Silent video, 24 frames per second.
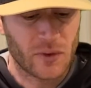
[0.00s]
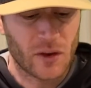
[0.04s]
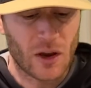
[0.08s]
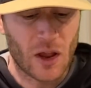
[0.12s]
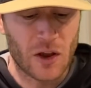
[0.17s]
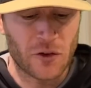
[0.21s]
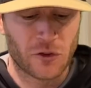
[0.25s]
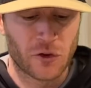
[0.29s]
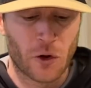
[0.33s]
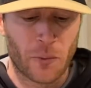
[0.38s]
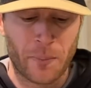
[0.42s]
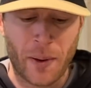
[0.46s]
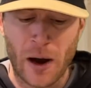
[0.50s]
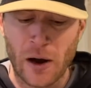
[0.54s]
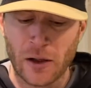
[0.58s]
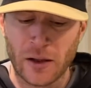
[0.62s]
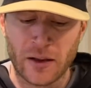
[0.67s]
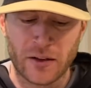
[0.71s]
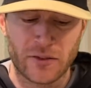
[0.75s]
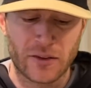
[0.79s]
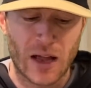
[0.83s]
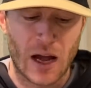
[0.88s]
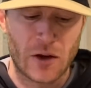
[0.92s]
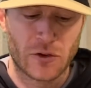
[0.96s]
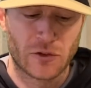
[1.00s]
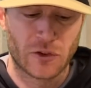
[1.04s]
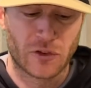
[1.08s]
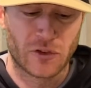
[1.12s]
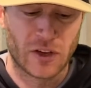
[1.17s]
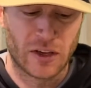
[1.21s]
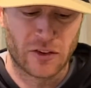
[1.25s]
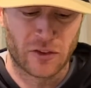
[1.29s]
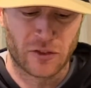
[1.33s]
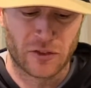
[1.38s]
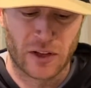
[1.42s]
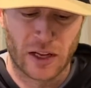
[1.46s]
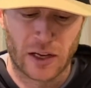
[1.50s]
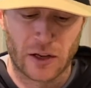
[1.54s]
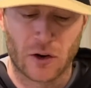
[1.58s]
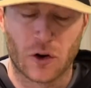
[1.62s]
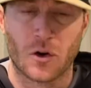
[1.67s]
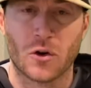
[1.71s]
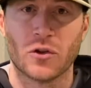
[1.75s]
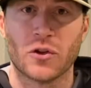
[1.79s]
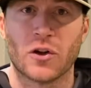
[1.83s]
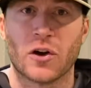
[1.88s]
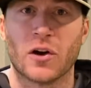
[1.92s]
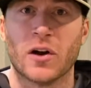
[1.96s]
So apparently this guy was a season ticket
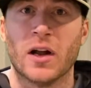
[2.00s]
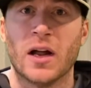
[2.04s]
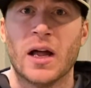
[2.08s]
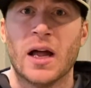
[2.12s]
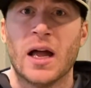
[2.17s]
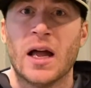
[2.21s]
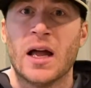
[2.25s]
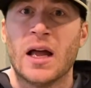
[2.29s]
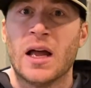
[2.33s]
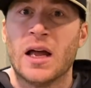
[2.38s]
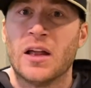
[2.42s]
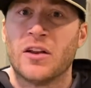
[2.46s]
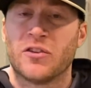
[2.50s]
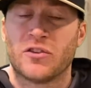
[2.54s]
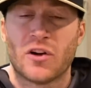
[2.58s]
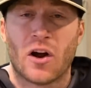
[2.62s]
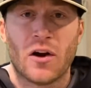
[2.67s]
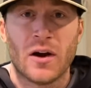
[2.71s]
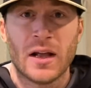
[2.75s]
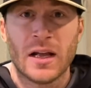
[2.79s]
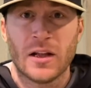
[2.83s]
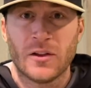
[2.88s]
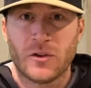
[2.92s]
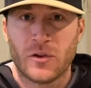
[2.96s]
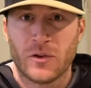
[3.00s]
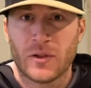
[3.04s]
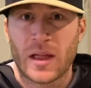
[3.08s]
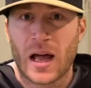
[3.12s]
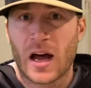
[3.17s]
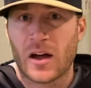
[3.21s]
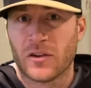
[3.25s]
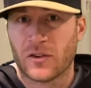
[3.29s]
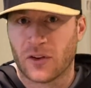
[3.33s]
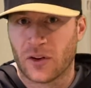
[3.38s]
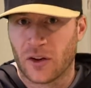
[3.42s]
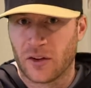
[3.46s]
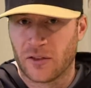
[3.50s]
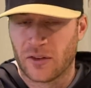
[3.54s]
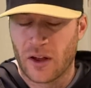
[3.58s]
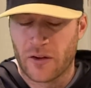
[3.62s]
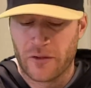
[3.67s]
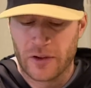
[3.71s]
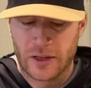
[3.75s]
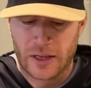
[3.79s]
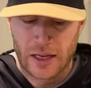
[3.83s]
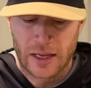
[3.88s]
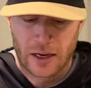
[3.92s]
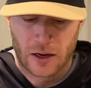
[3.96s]
holder starting in
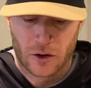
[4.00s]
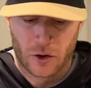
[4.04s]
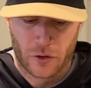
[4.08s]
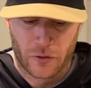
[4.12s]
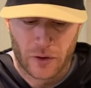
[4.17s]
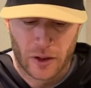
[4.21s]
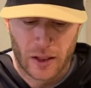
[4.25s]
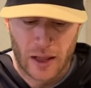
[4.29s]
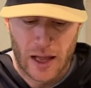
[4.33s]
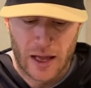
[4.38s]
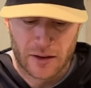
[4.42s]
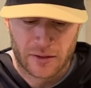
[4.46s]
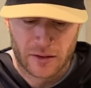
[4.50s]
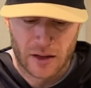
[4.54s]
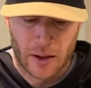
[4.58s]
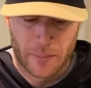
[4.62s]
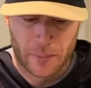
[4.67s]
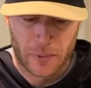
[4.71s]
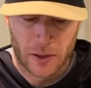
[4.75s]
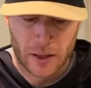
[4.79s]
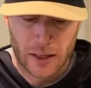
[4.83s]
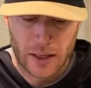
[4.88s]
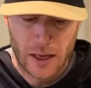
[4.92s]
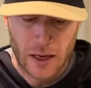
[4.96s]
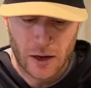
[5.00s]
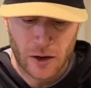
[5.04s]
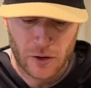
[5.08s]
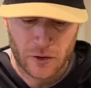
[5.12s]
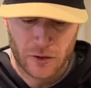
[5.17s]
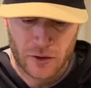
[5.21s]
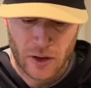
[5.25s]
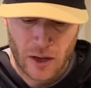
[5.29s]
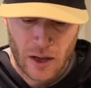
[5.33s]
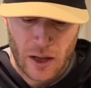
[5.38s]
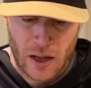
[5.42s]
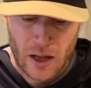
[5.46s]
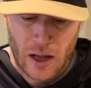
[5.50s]
2017 and over the last couple of years,